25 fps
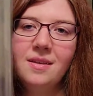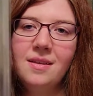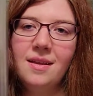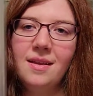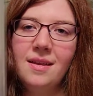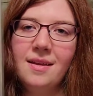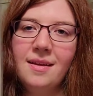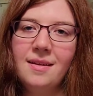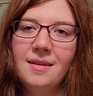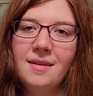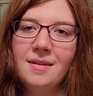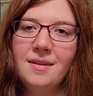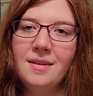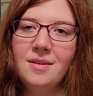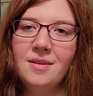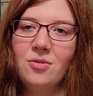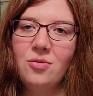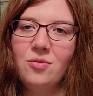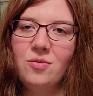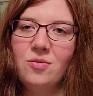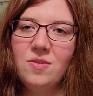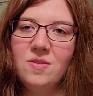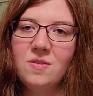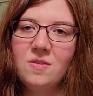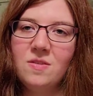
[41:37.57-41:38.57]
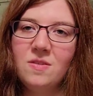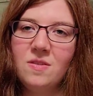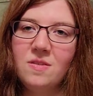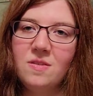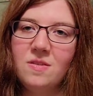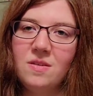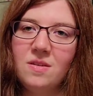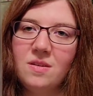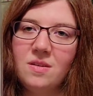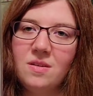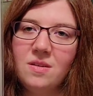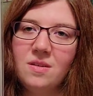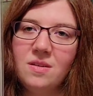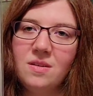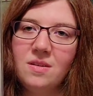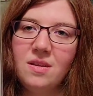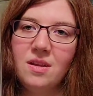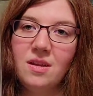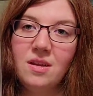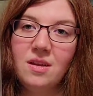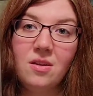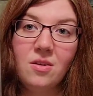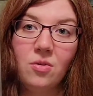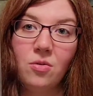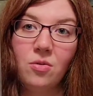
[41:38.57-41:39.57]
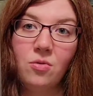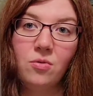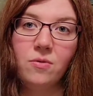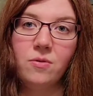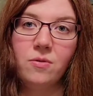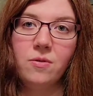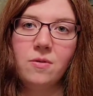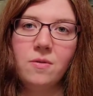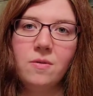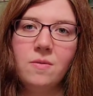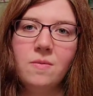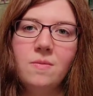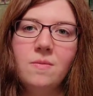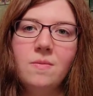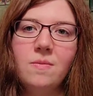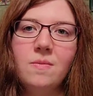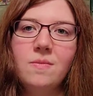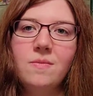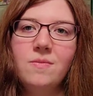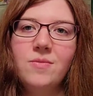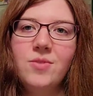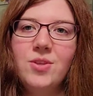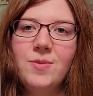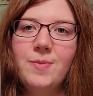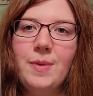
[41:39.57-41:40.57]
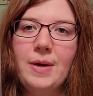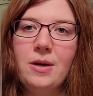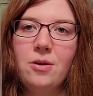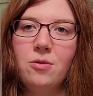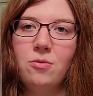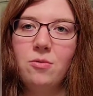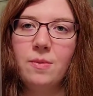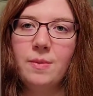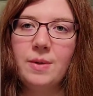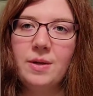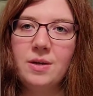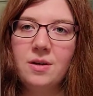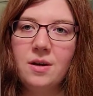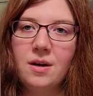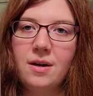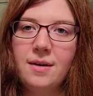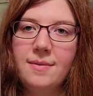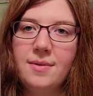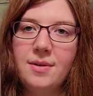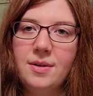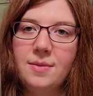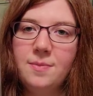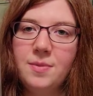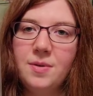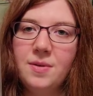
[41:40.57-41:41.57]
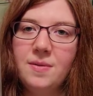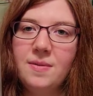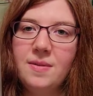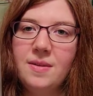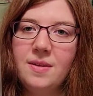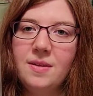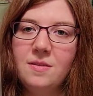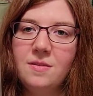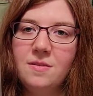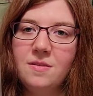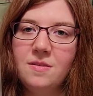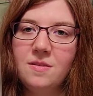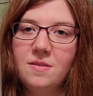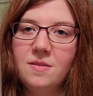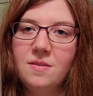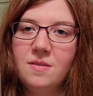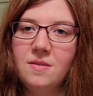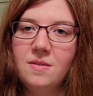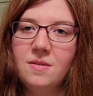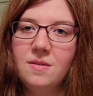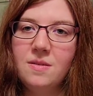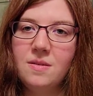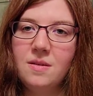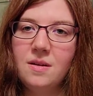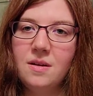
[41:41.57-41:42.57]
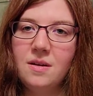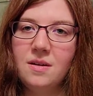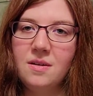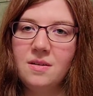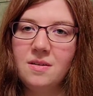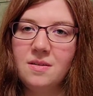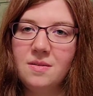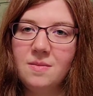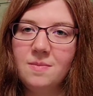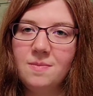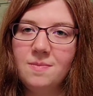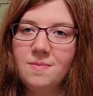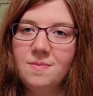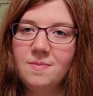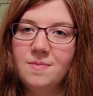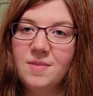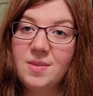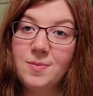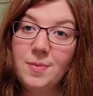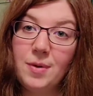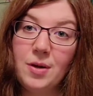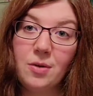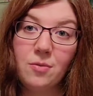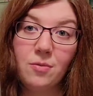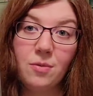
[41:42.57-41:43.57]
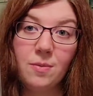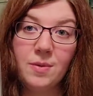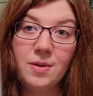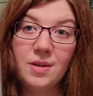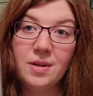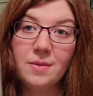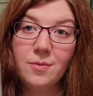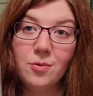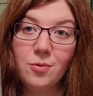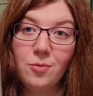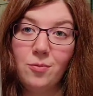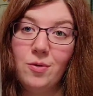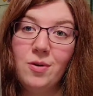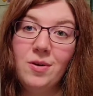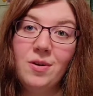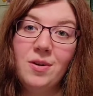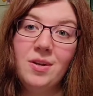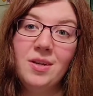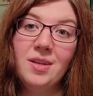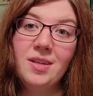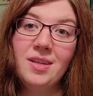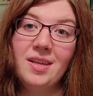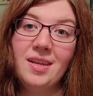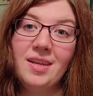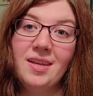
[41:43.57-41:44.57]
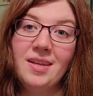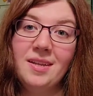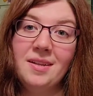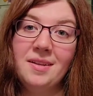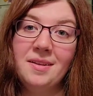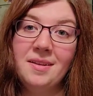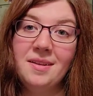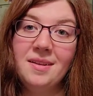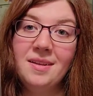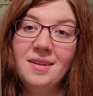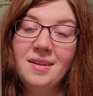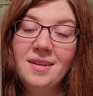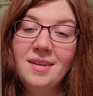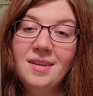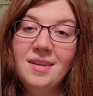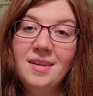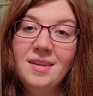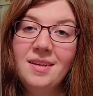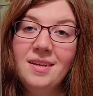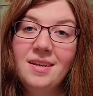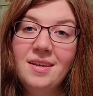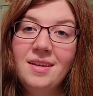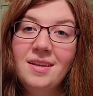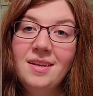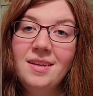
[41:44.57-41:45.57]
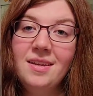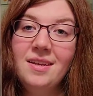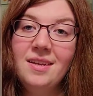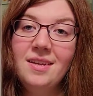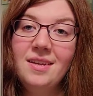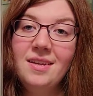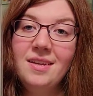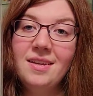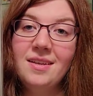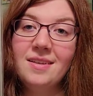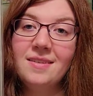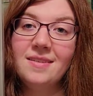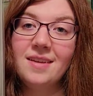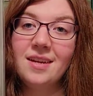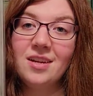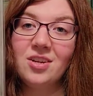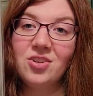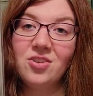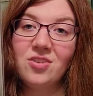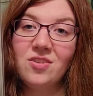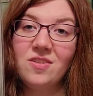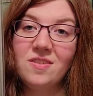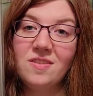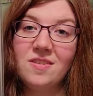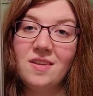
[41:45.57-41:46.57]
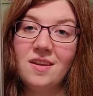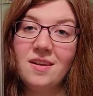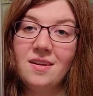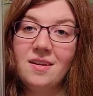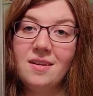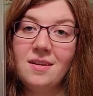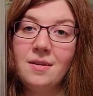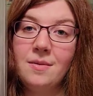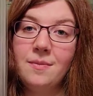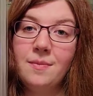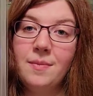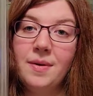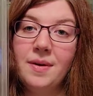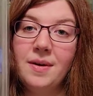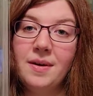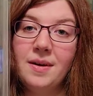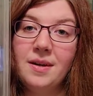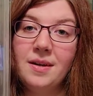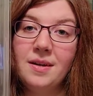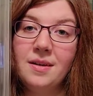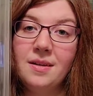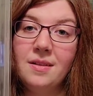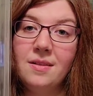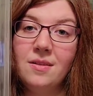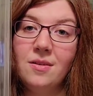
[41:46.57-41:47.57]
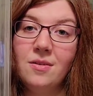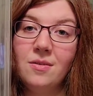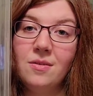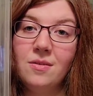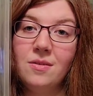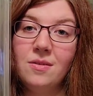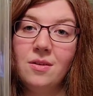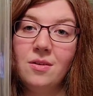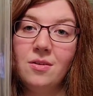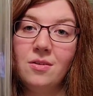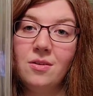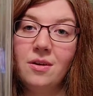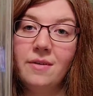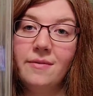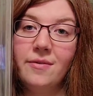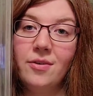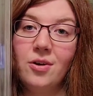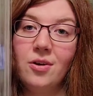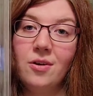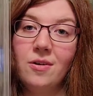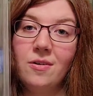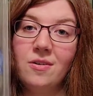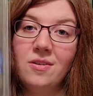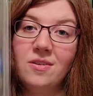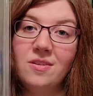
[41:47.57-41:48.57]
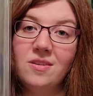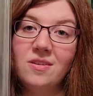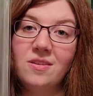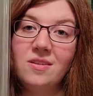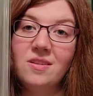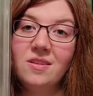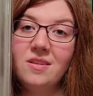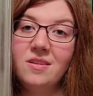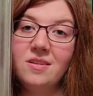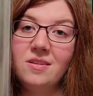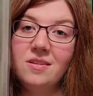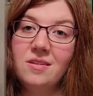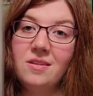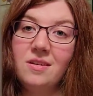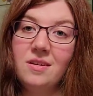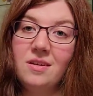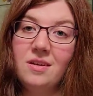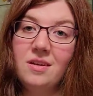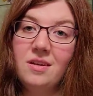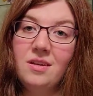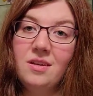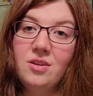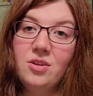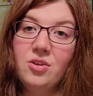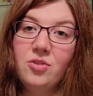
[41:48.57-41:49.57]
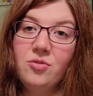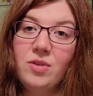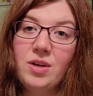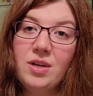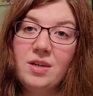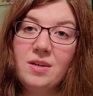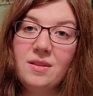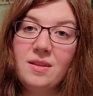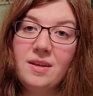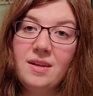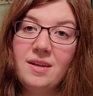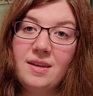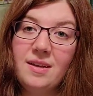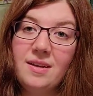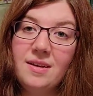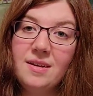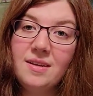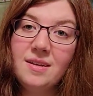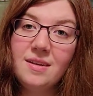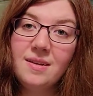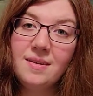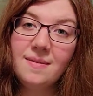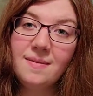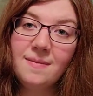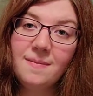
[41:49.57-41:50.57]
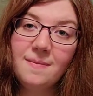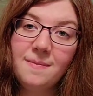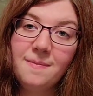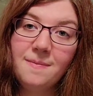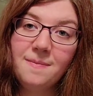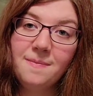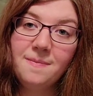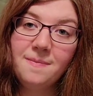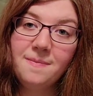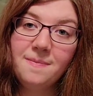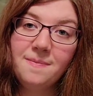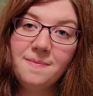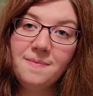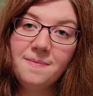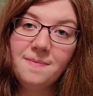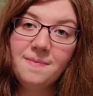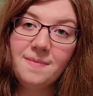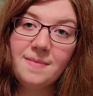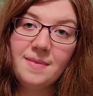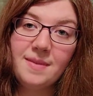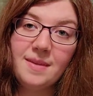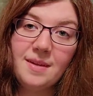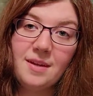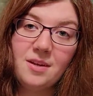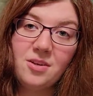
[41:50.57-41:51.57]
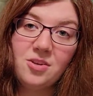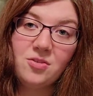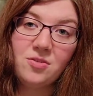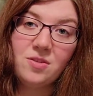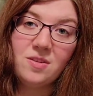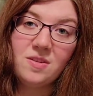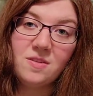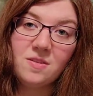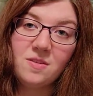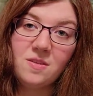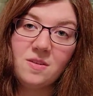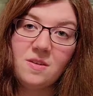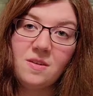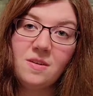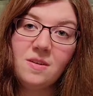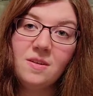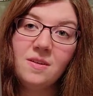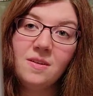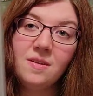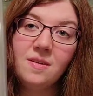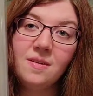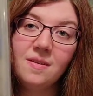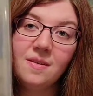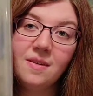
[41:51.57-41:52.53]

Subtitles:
And I know this isn't like an older Spider-Woman comic, but it's Spider-Woman number 1, and it's actually signed by the cover artist, Greg Land, as you can see.